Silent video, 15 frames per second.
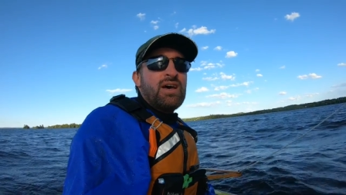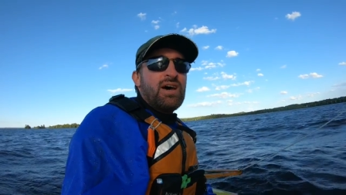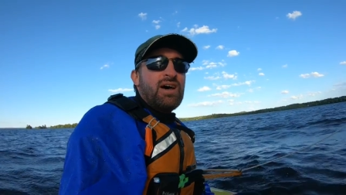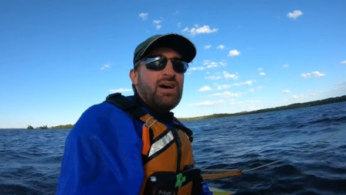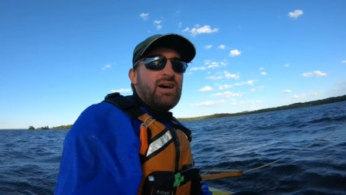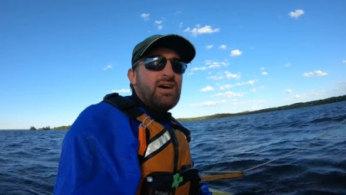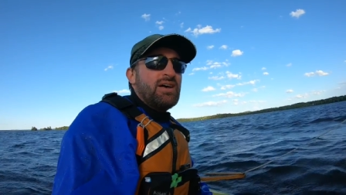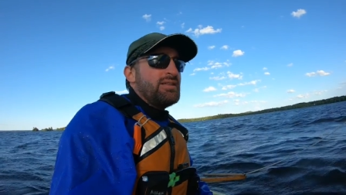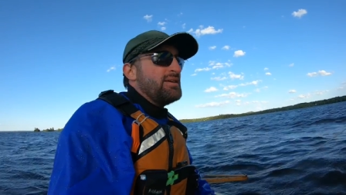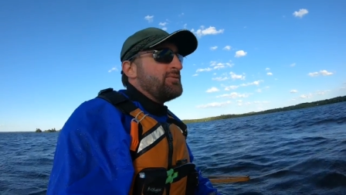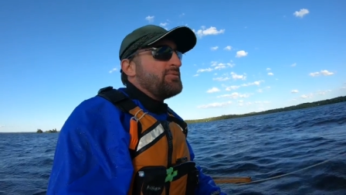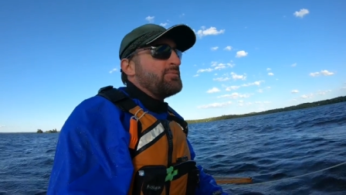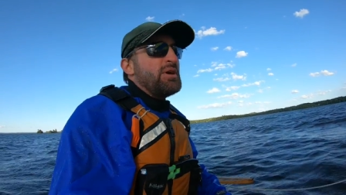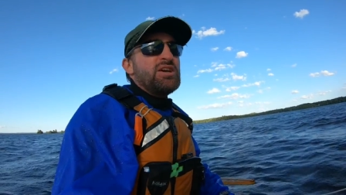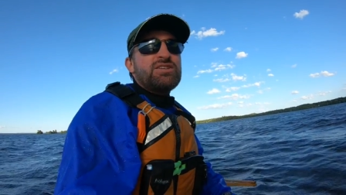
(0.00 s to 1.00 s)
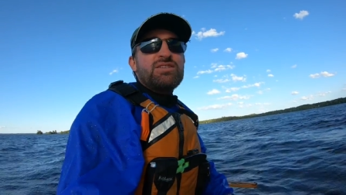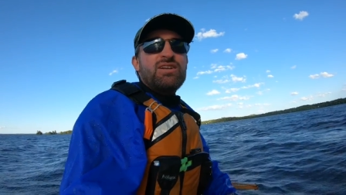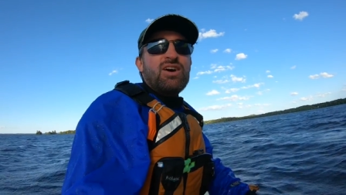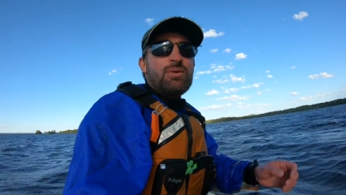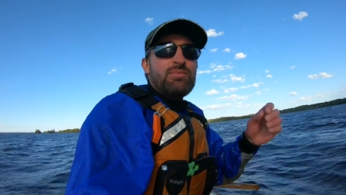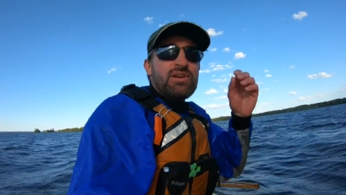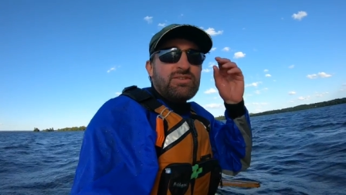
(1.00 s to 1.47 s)
uh, the information to
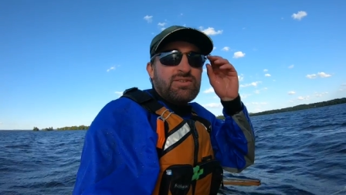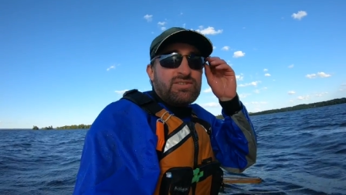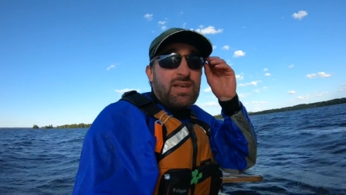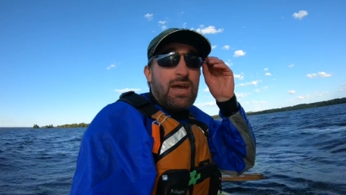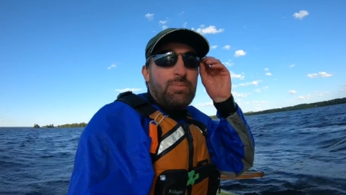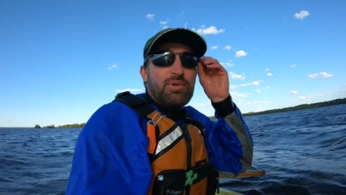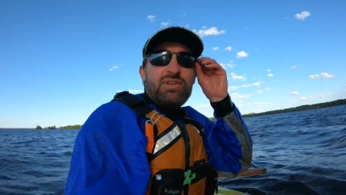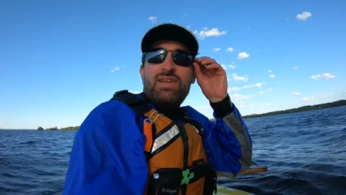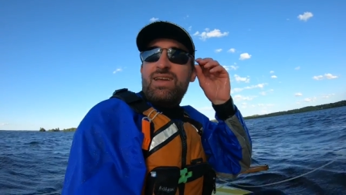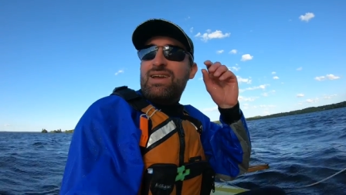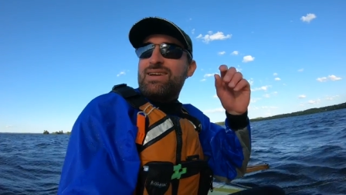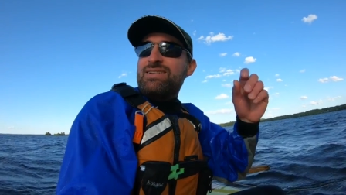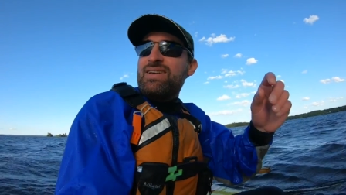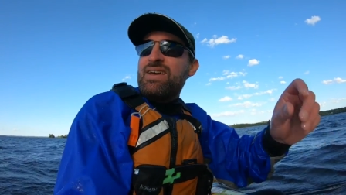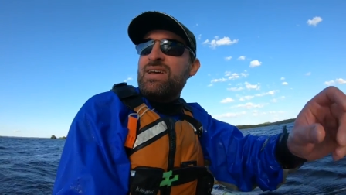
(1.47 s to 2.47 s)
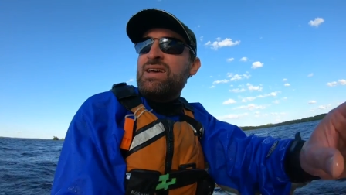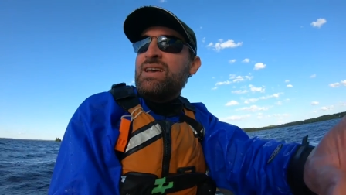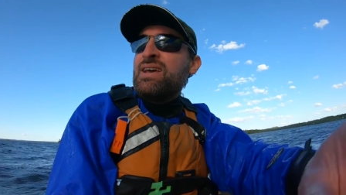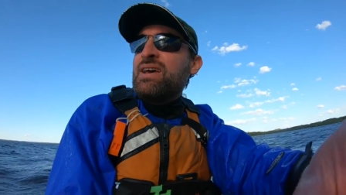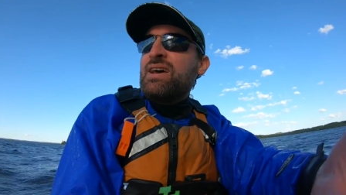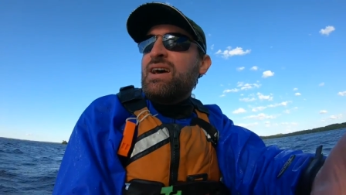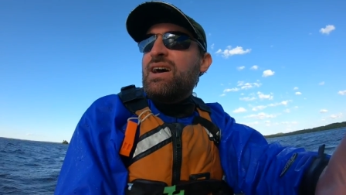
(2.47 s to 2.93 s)
help make those happen, and
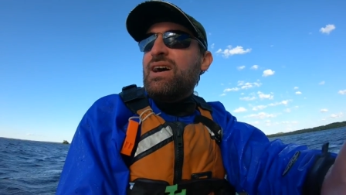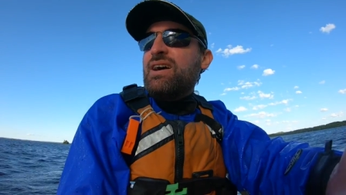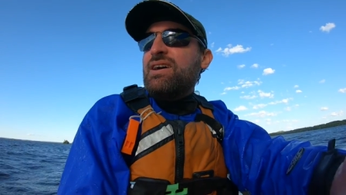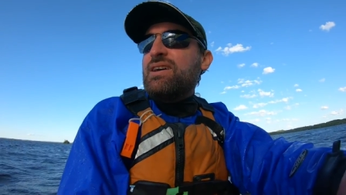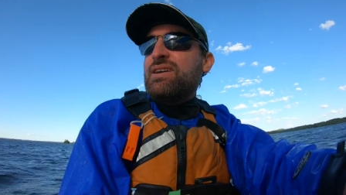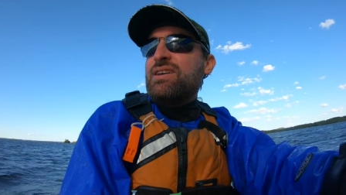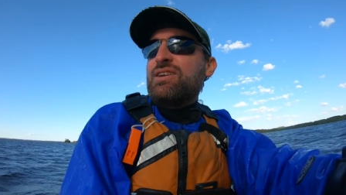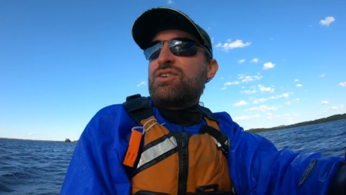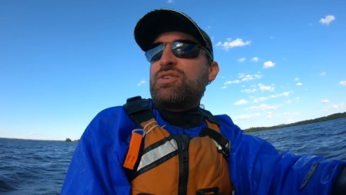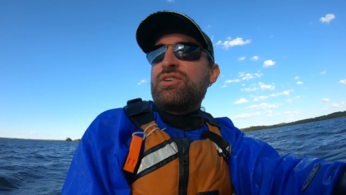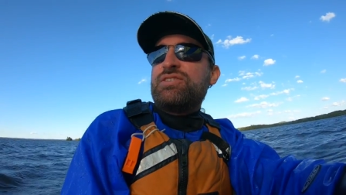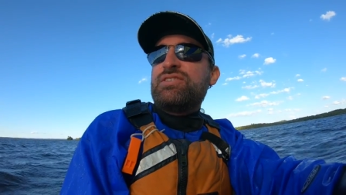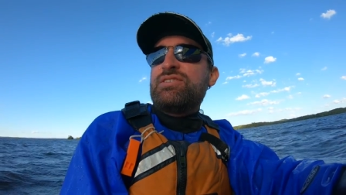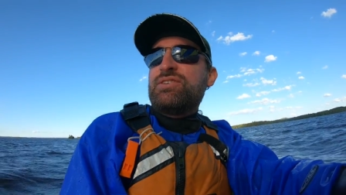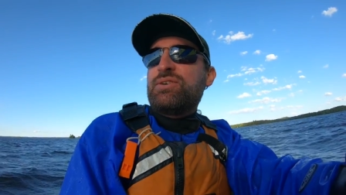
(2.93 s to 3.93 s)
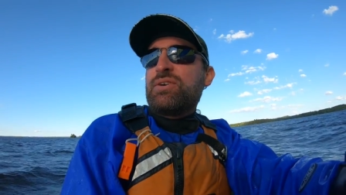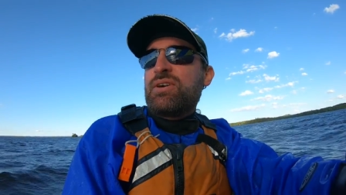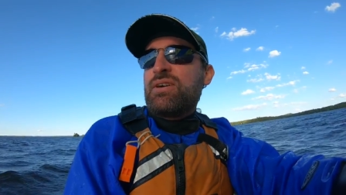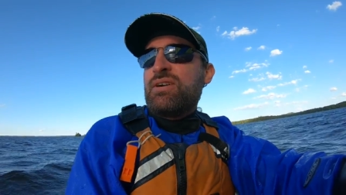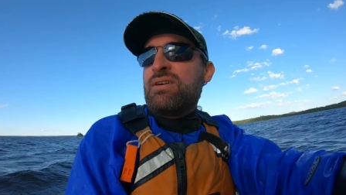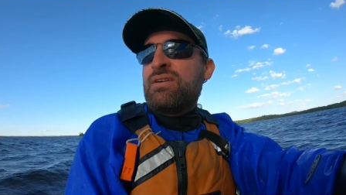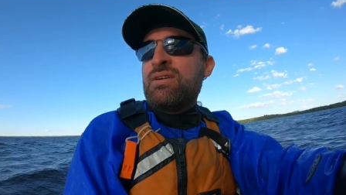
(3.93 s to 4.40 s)
uh, increasing
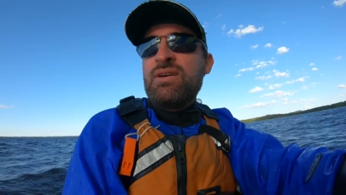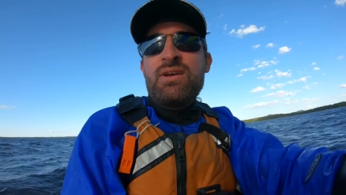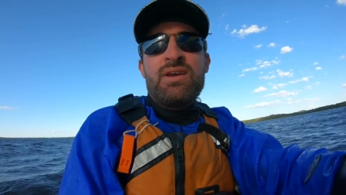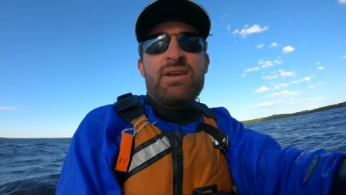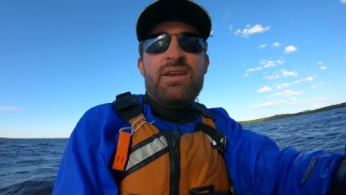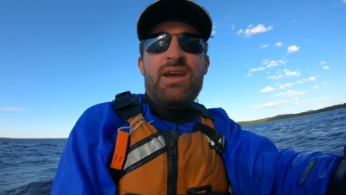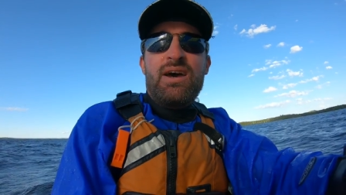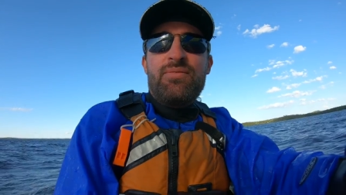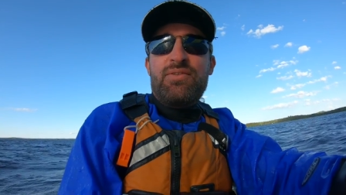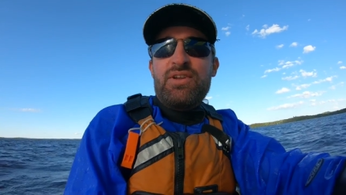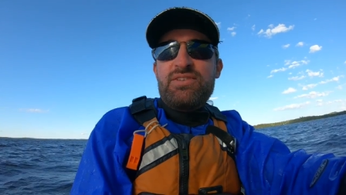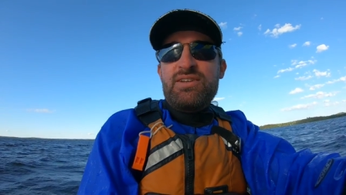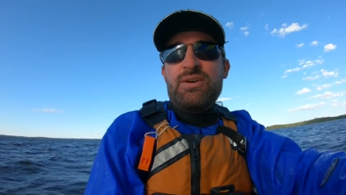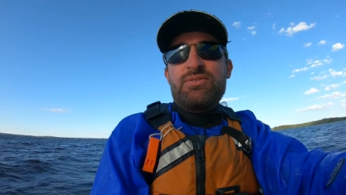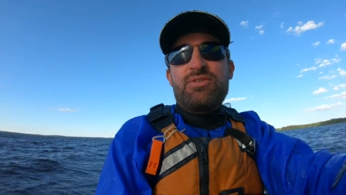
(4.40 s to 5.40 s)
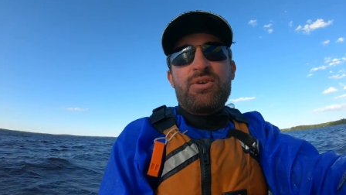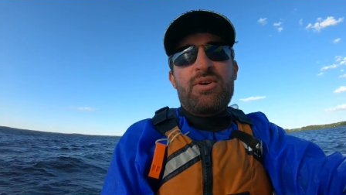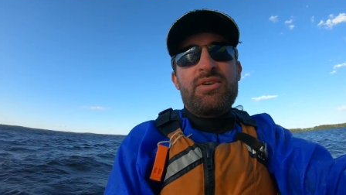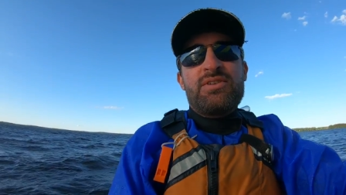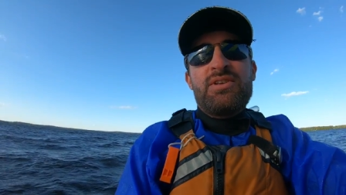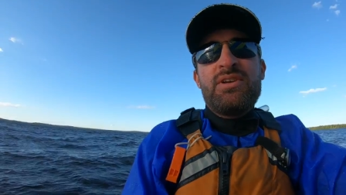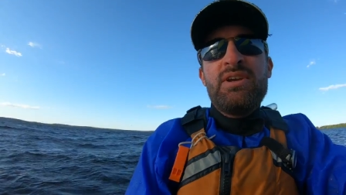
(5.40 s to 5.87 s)
your confidence
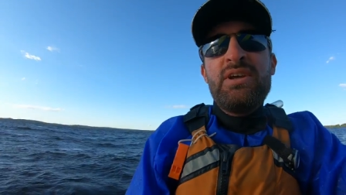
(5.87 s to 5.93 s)
outdoors.